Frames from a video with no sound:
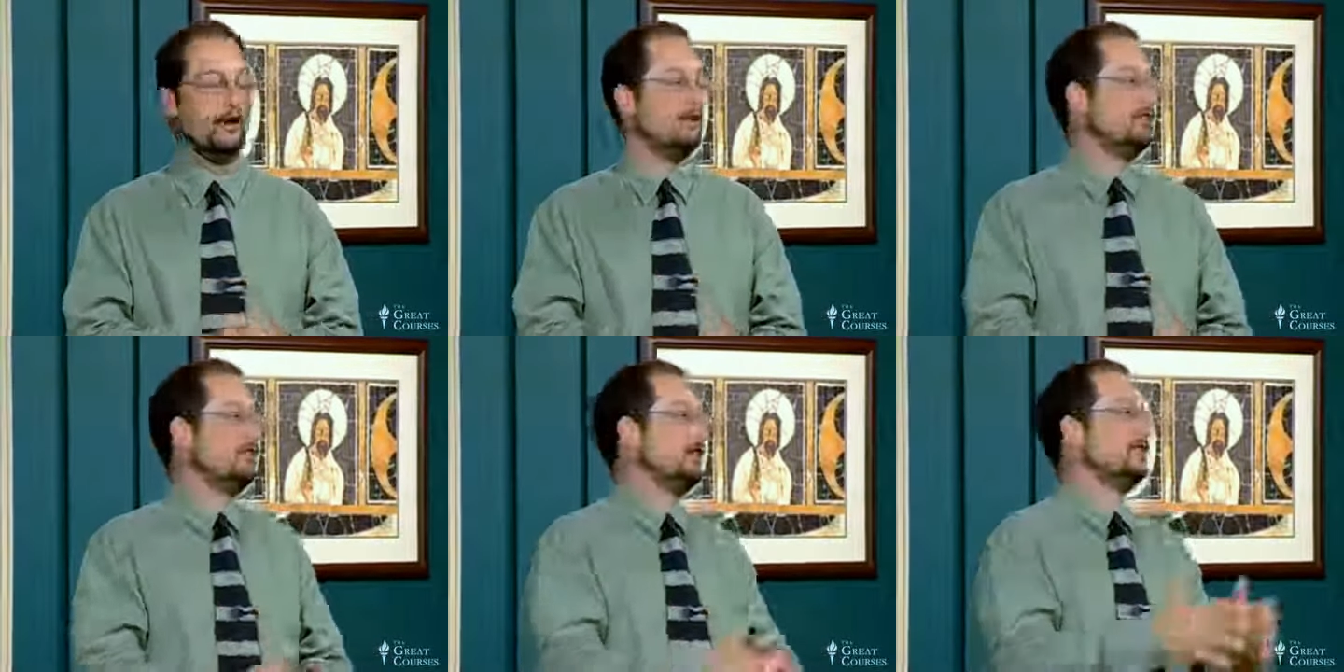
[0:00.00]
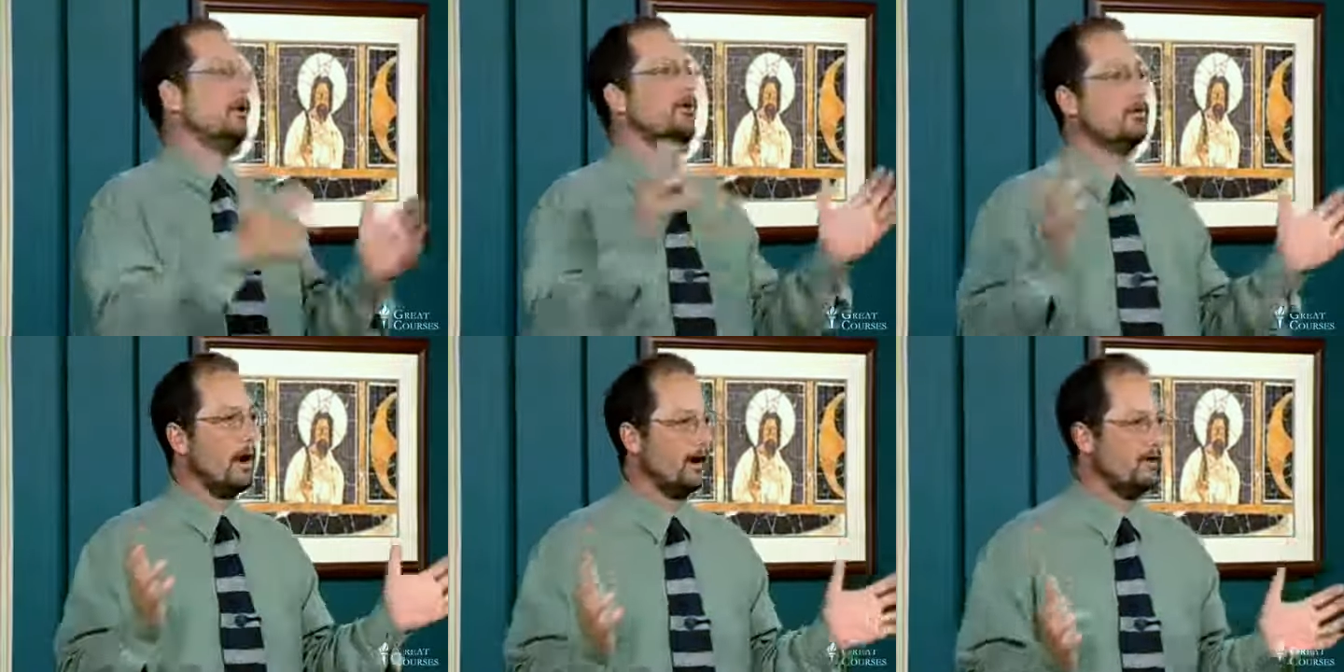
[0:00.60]
The Gnostics had their
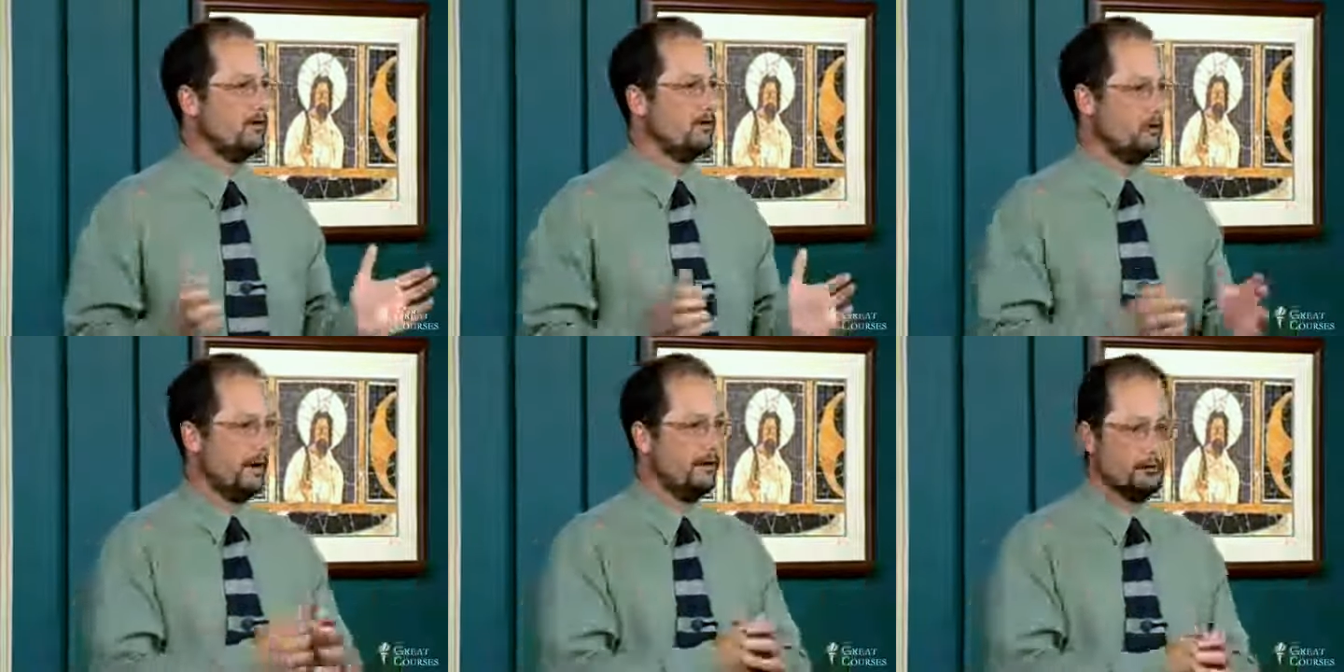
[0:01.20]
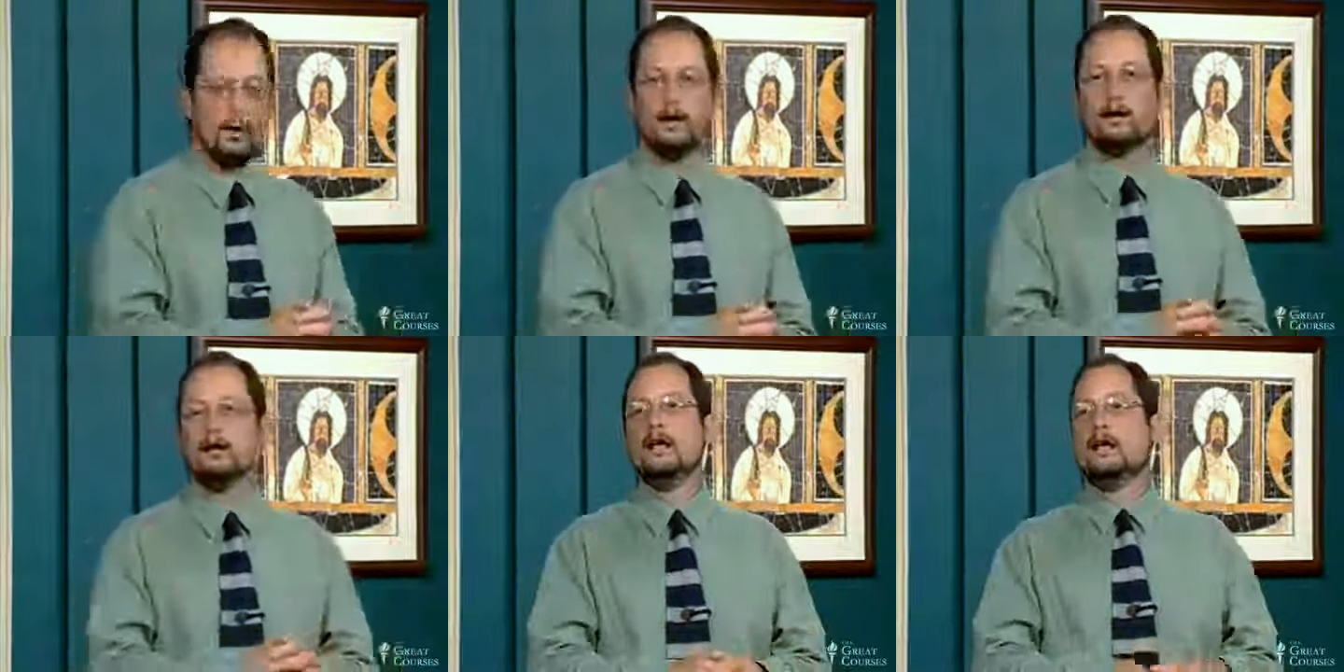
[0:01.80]
own writings as
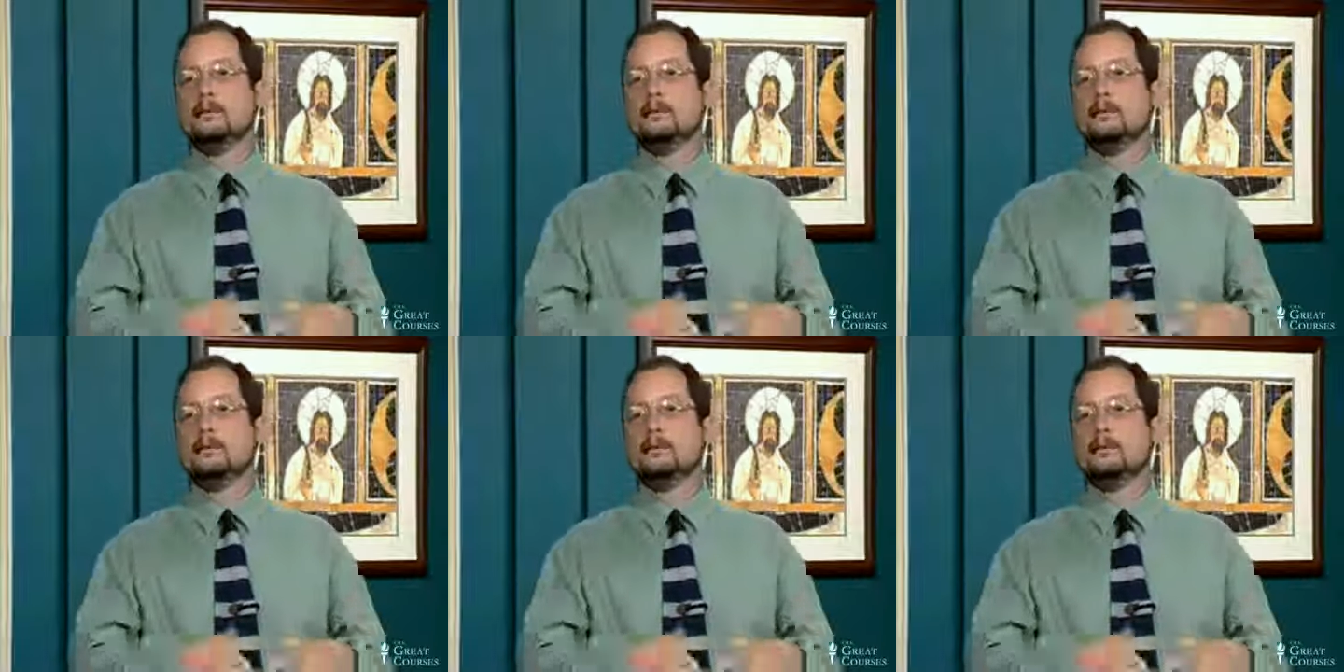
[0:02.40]
well,